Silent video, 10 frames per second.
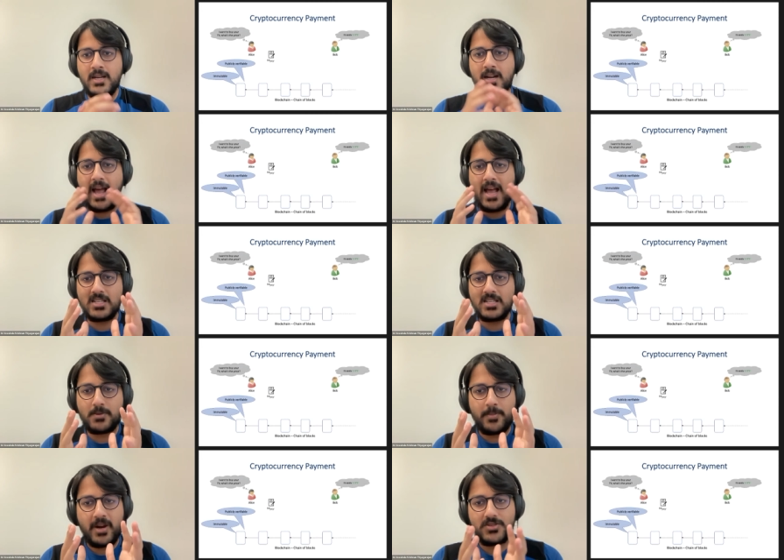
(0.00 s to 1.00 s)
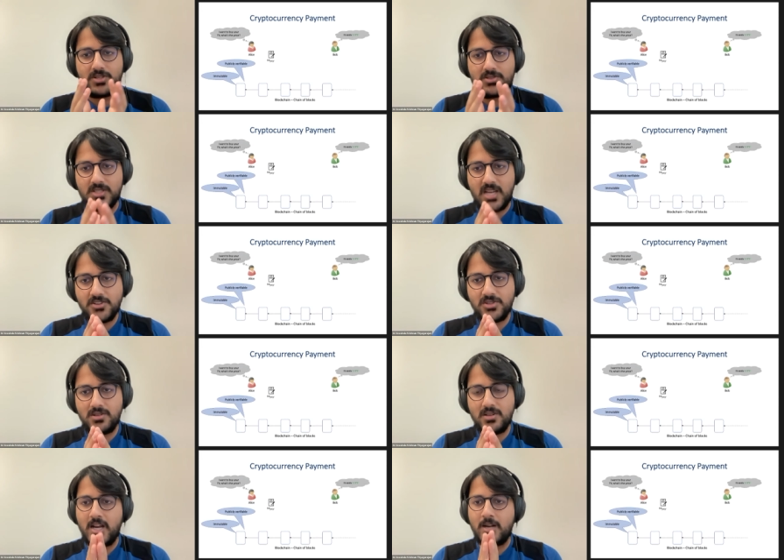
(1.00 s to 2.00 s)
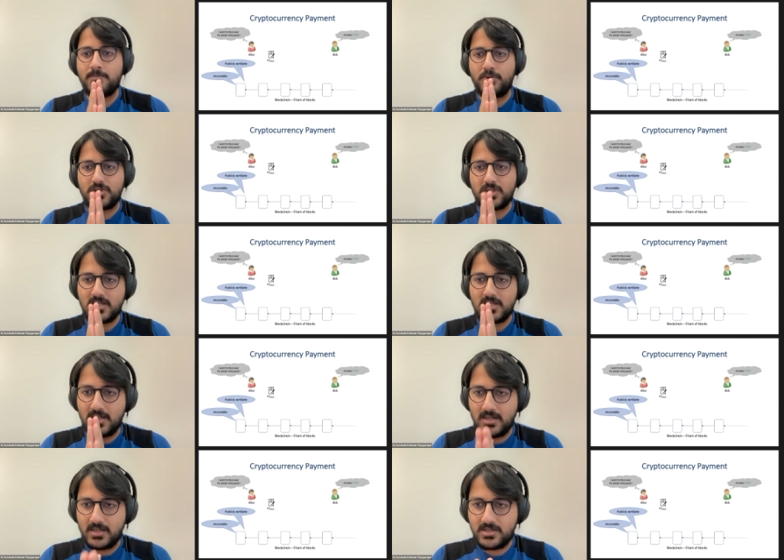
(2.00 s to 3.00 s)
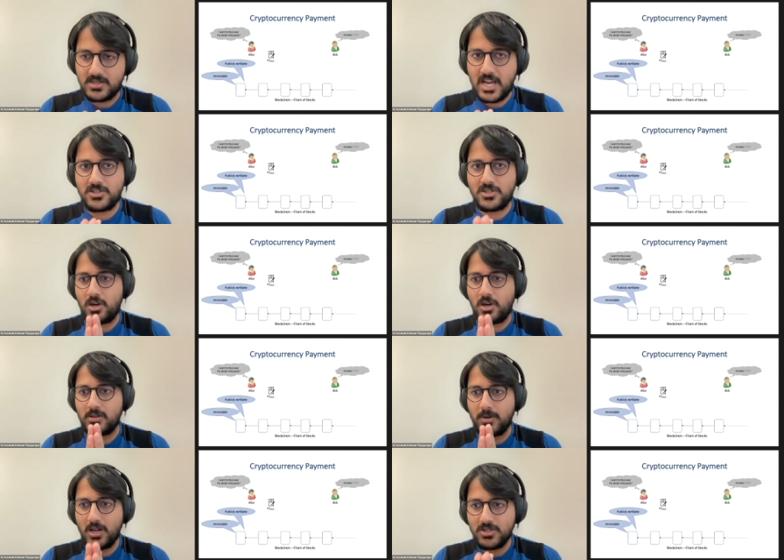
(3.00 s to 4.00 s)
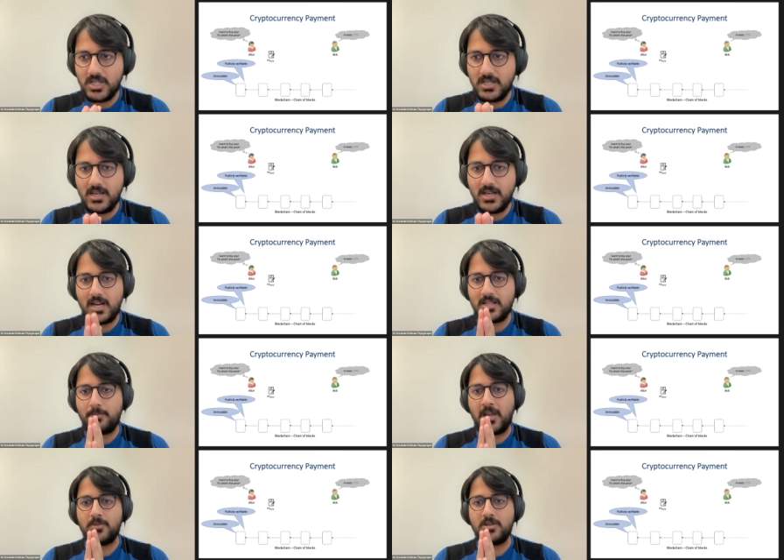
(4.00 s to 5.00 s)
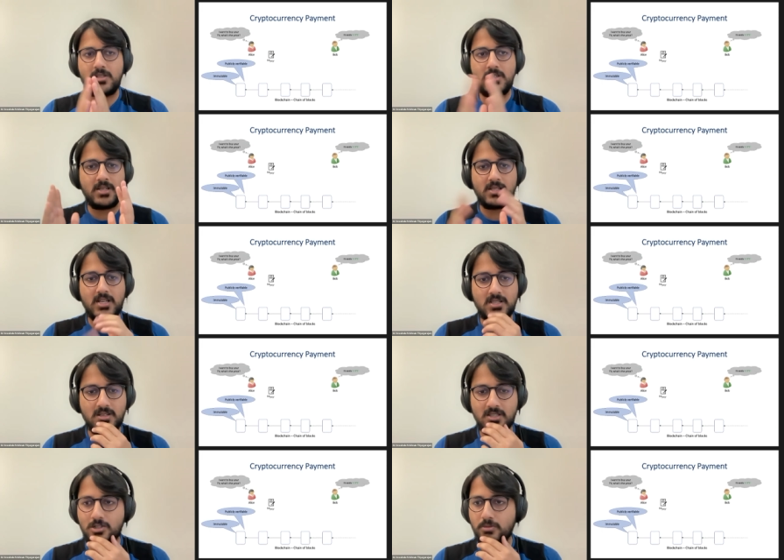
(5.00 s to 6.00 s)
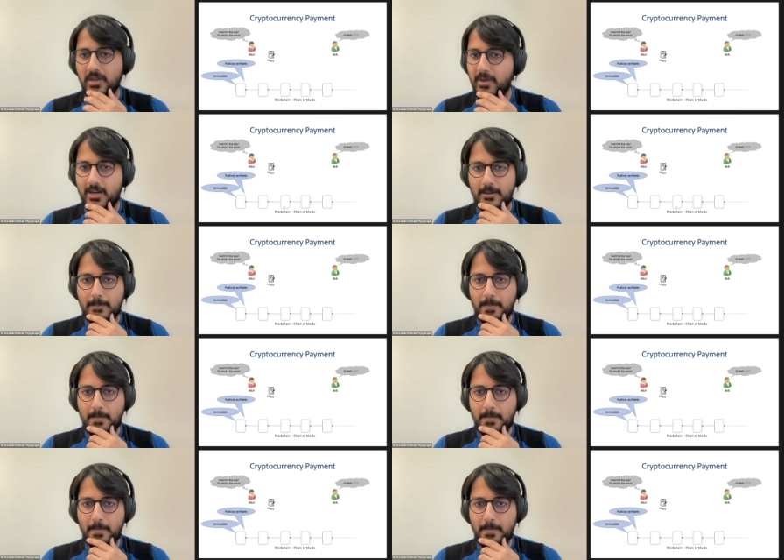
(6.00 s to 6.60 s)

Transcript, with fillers: And Alice prepares a transaction and posts the transaction onto the blockchain, and the payment is considered to be made.